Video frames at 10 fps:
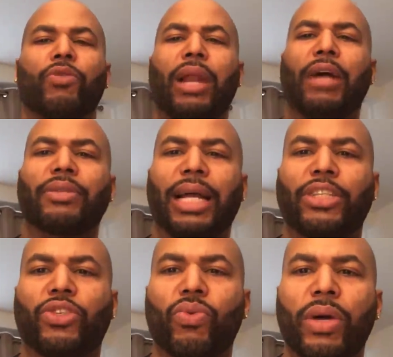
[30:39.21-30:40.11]
when I was
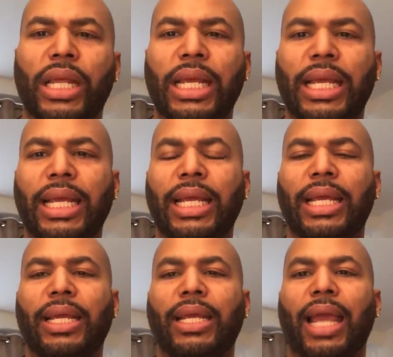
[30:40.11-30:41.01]
like
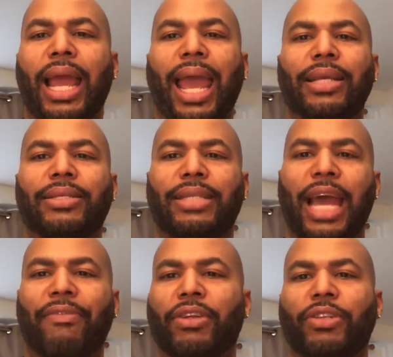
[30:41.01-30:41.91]

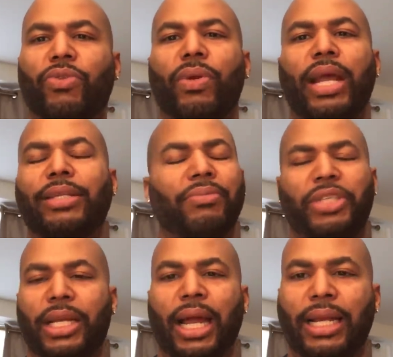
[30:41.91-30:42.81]
27 or 28, some
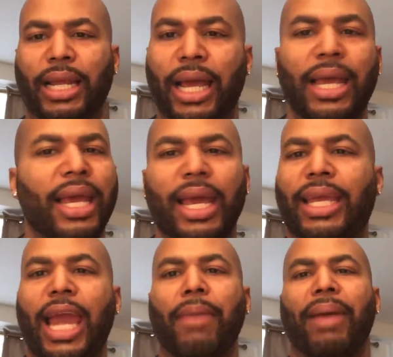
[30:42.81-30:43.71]
shit like that. It
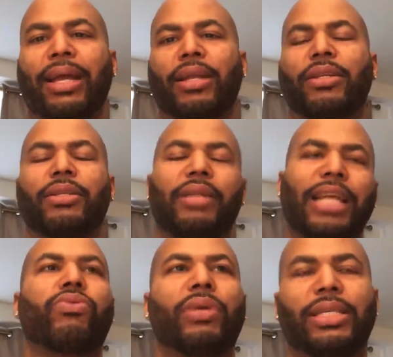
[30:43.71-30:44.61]
came back
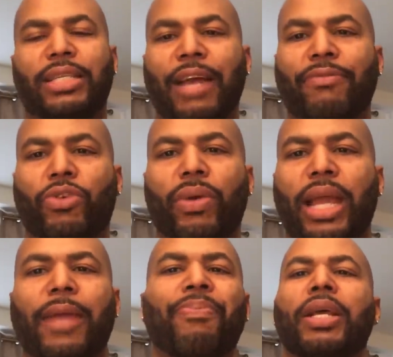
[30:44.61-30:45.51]
like 27,
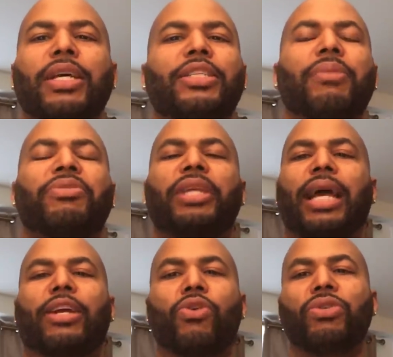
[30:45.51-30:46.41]
28, some shit
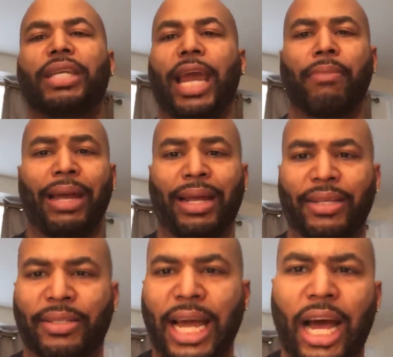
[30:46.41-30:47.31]
like Coogi came back
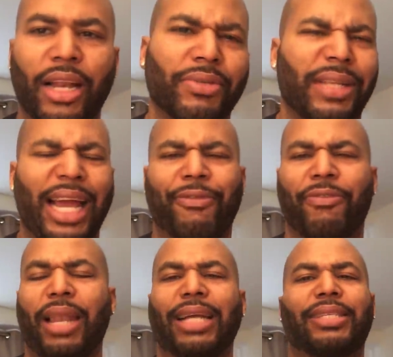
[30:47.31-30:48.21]
in style. It was like
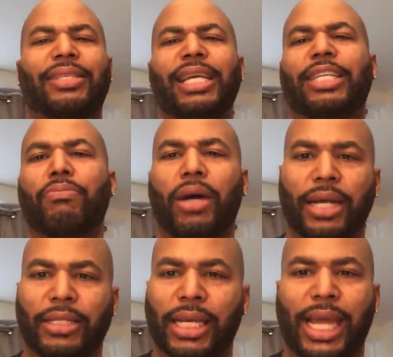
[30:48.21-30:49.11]
for like six
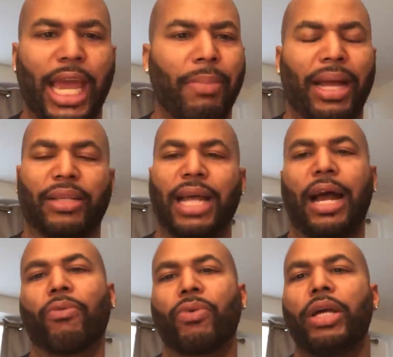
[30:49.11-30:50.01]
months. It came back in
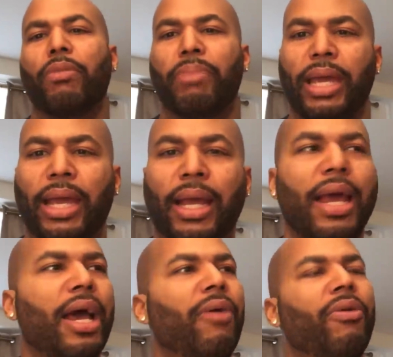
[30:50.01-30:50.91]
style real big.
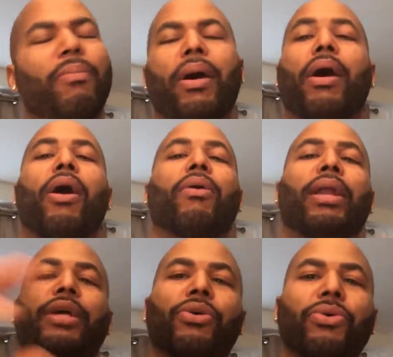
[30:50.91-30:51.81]
Went by all
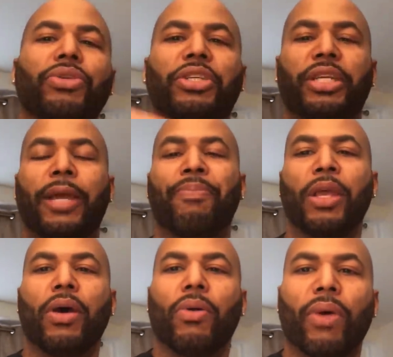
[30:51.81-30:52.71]
that Coogi shit.
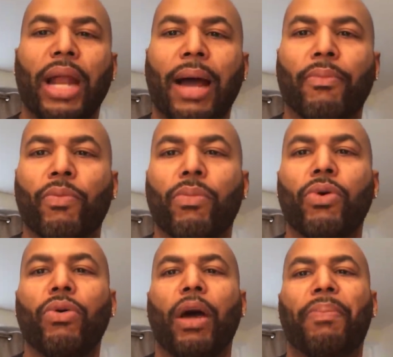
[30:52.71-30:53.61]
When I
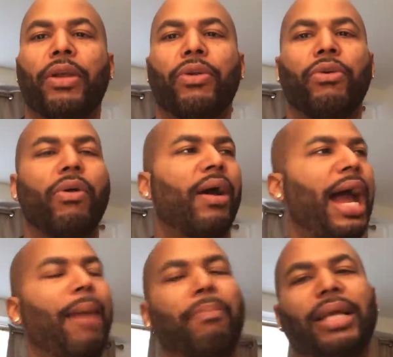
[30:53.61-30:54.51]
moved up to New York,
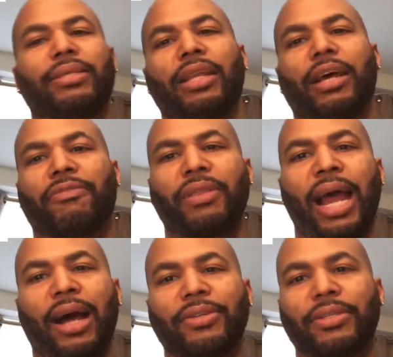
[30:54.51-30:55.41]
I basically left
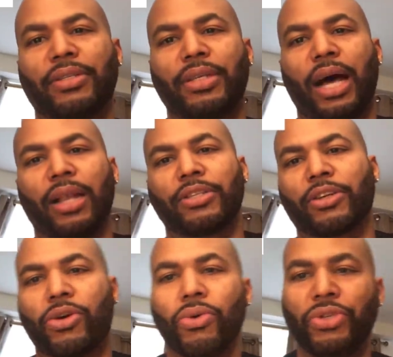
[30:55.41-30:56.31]
thousands of dollars
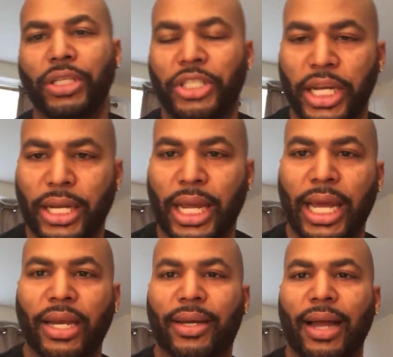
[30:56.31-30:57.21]
of Coogi shit
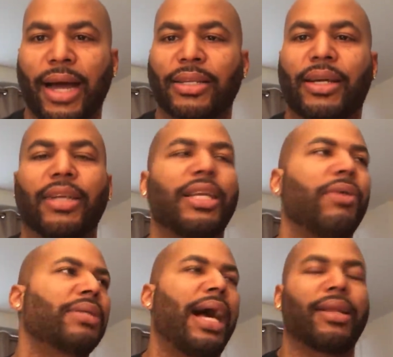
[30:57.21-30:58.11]
in the closet because it
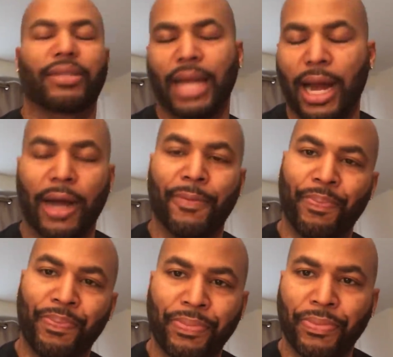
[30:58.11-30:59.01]
was our style.
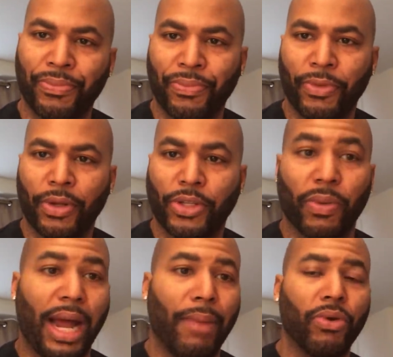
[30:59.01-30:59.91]
So
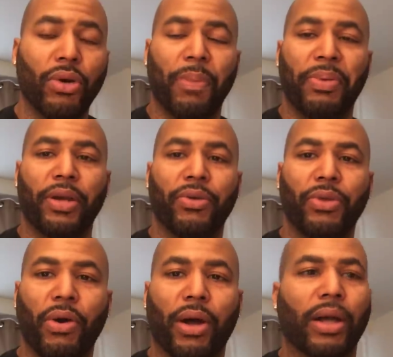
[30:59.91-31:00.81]
when I moved up into
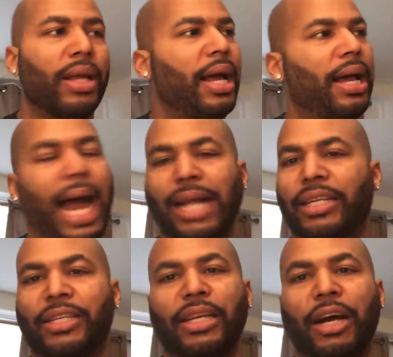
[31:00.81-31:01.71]
New York, I
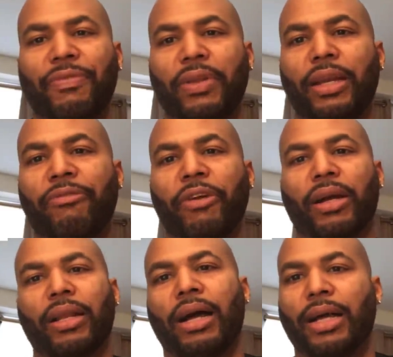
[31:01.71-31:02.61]
just left it in the
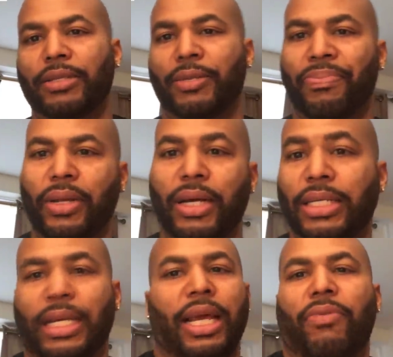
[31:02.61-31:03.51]
fucking closet
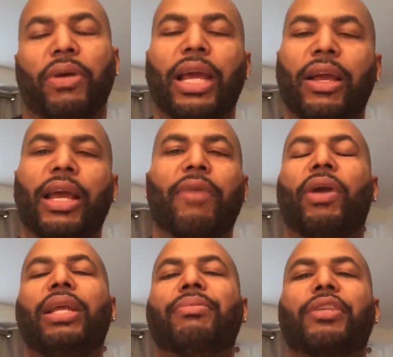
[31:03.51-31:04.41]
because it, it, it, it
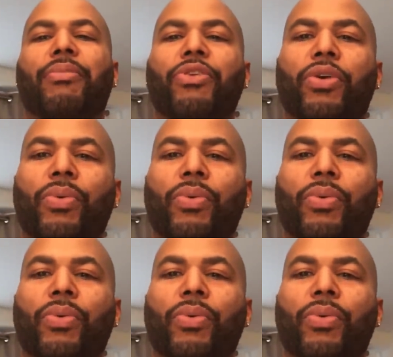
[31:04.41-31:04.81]
wasn't even something you